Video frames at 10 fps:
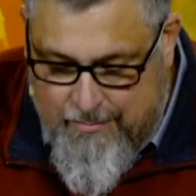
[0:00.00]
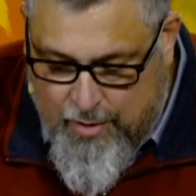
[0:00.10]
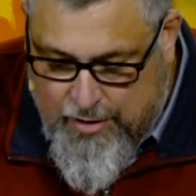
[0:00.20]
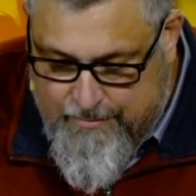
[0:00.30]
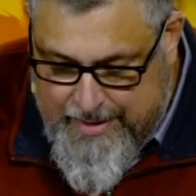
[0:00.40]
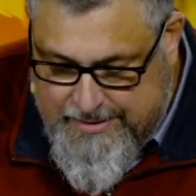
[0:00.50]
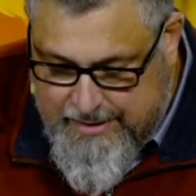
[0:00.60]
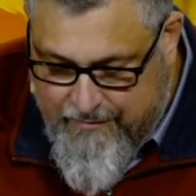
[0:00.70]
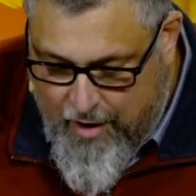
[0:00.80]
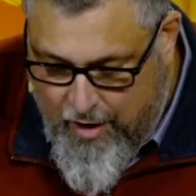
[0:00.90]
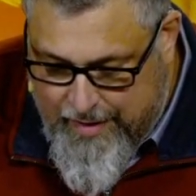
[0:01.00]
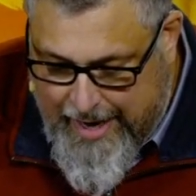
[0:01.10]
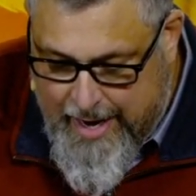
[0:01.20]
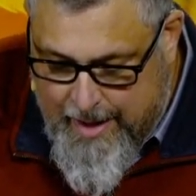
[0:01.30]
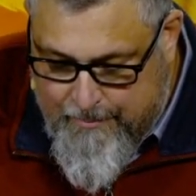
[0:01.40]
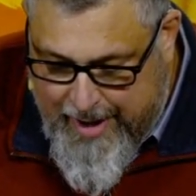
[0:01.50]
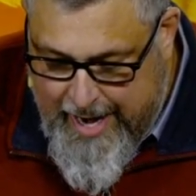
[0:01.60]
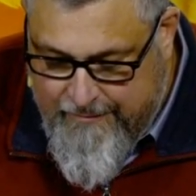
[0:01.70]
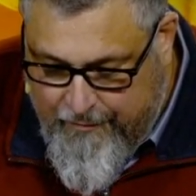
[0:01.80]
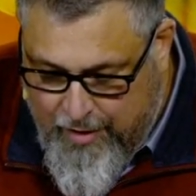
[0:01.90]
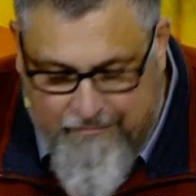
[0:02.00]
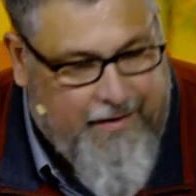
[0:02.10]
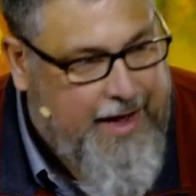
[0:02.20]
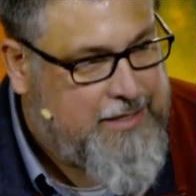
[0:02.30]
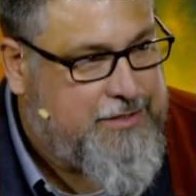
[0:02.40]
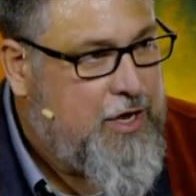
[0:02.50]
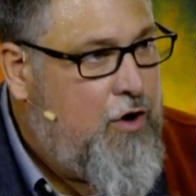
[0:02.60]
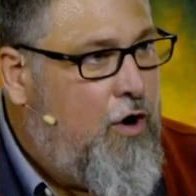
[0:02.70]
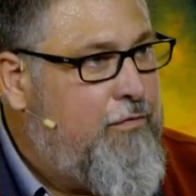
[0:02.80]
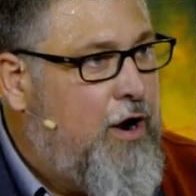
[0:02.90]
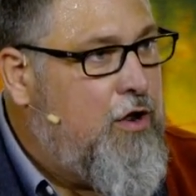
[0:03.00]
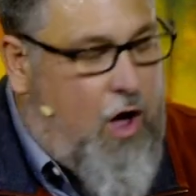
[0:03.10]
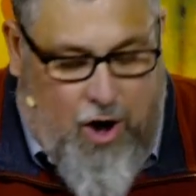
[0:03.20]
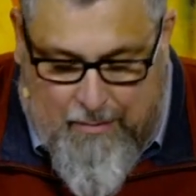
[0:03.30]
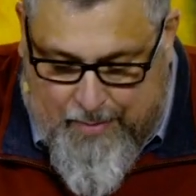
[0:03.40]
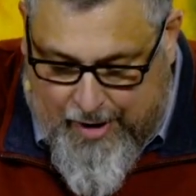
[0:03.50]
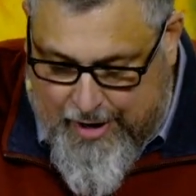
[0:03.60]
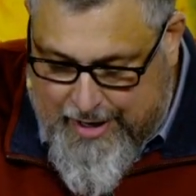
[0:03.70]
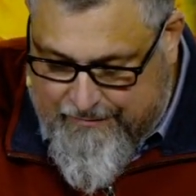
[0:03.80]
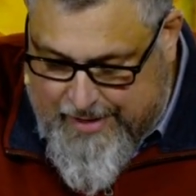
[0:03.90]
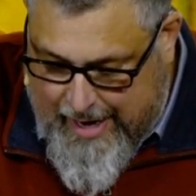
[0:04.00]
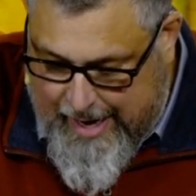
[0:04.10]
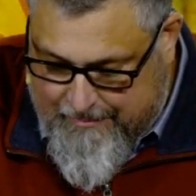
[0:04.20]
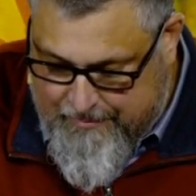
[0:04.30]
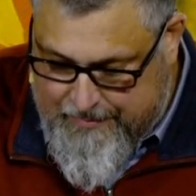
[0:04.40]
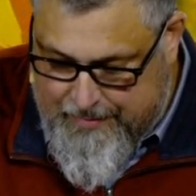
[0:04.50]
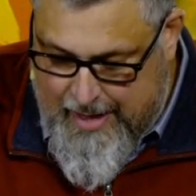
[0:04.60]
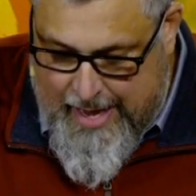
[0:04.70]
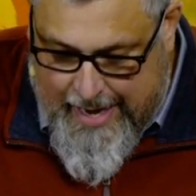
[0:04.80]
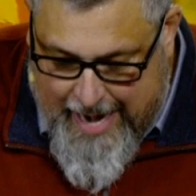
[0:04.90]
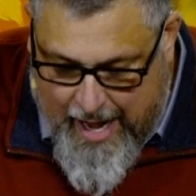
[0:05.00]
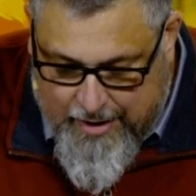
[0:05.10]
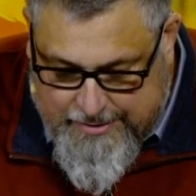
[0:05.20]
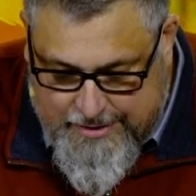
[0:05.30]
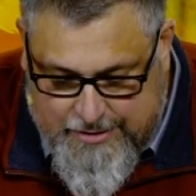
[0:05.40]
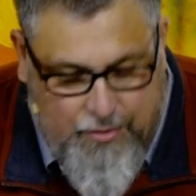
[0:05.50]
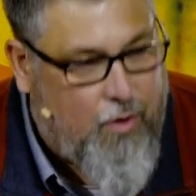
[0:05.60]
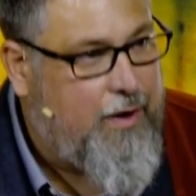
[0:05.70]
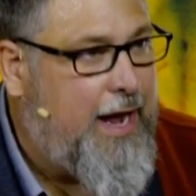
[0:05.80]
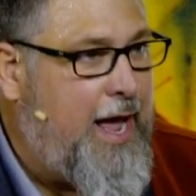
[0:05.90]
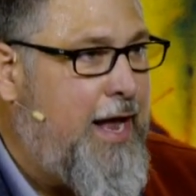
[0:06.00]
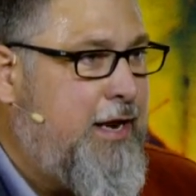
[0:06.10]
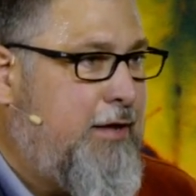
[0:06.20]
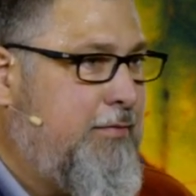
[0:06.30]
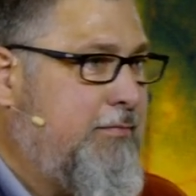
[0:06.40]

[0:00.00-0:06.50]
in the midst of all that. Painful events over a long period of time. And how does the story end?